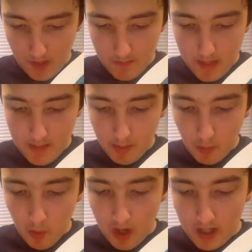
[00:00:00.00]
People
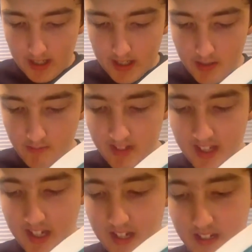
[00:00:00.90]
walked with
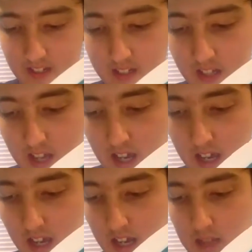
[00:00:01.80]
kids
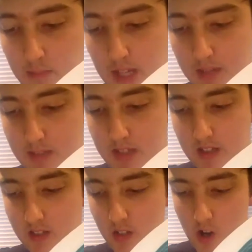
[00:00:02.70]
and babies
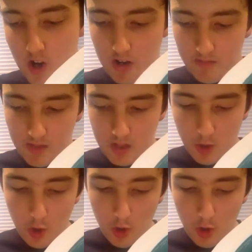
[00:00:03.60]
in their arms.